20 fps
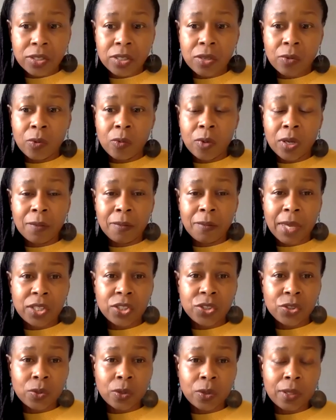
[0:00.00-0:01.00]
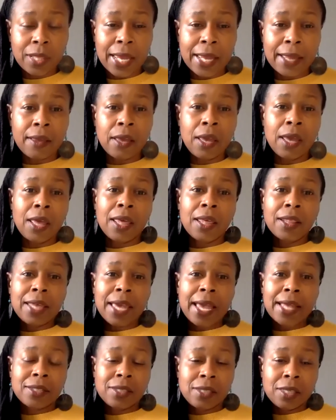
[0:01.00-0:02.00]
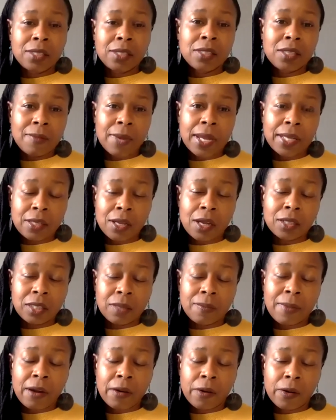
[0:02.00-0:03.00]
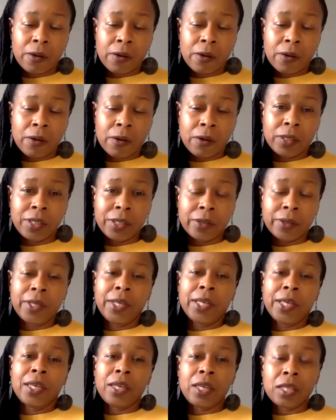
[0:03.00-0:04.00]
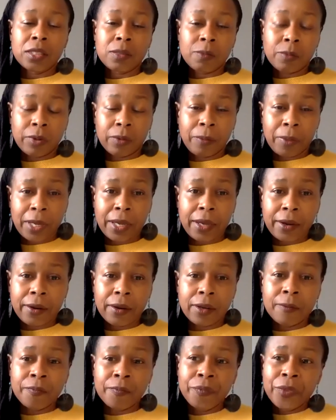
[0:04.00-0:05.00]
So we want to make sure that that system I talked about earlier is prepared.